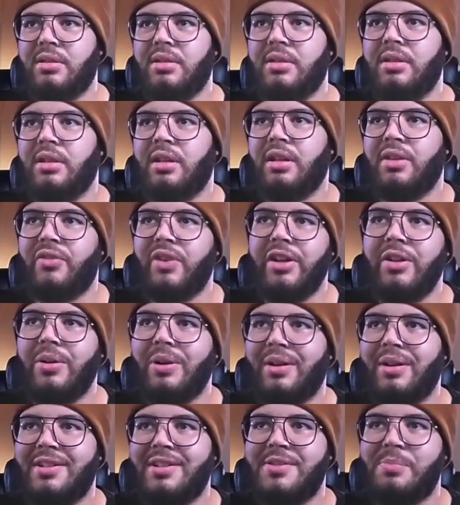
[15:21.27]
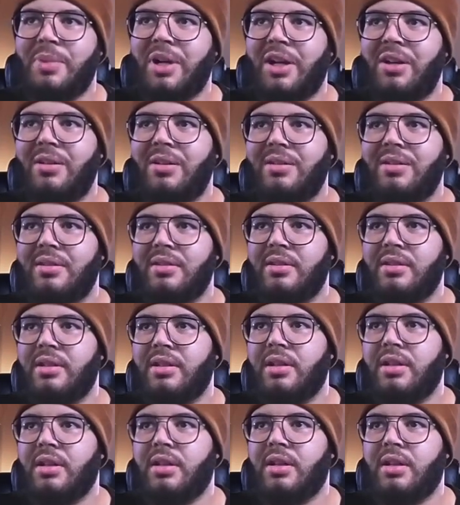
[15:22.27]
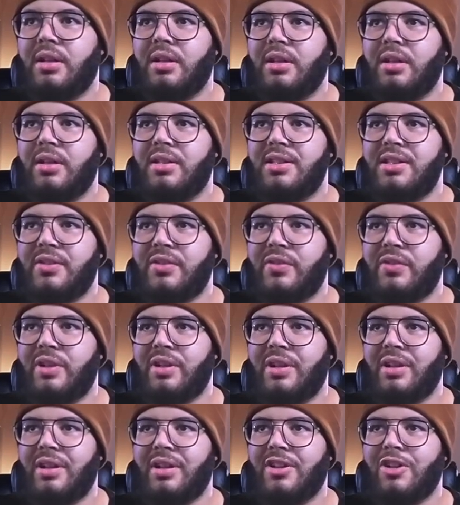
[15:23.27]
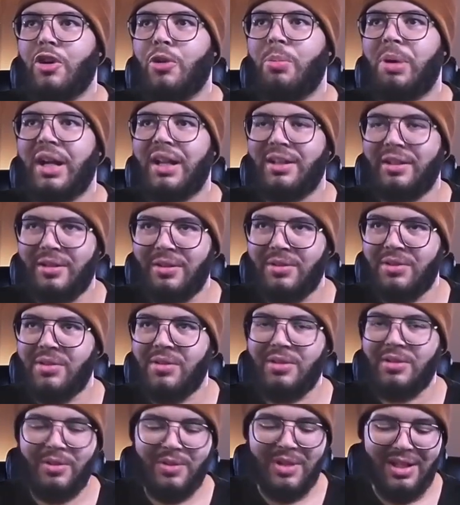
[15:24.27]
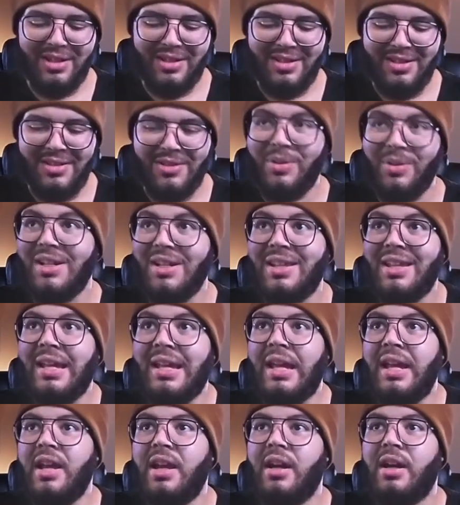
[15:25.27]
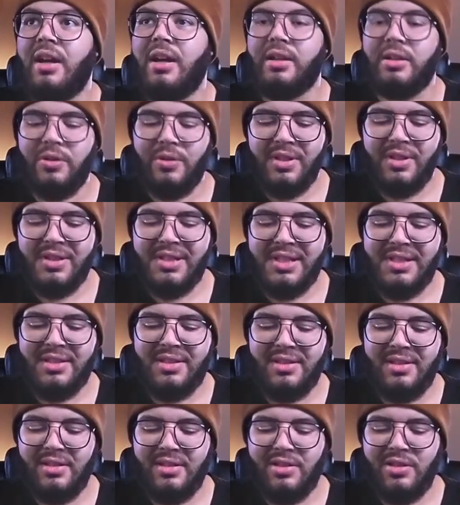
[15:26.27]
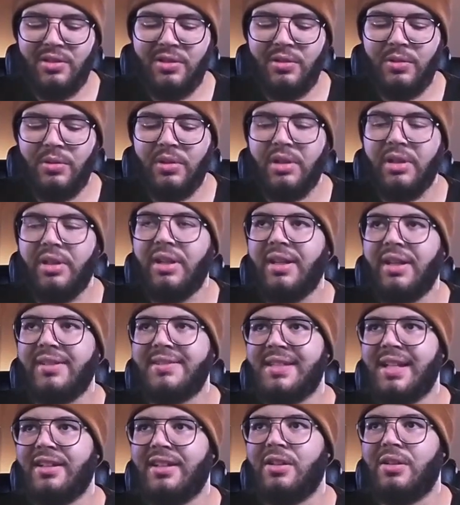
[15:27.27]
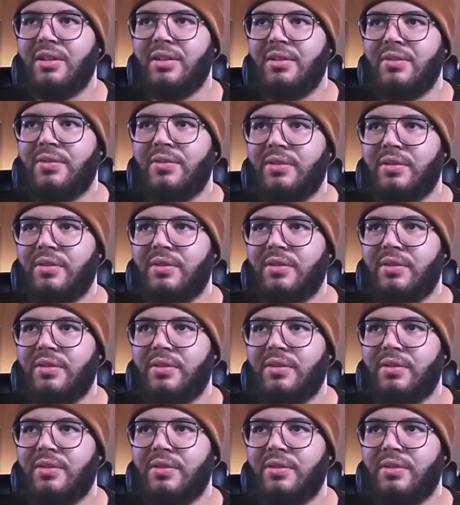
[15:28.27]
if I know how to spell. See if Copilot will do. Okay, it didn't do anything. You're an assistant to an executive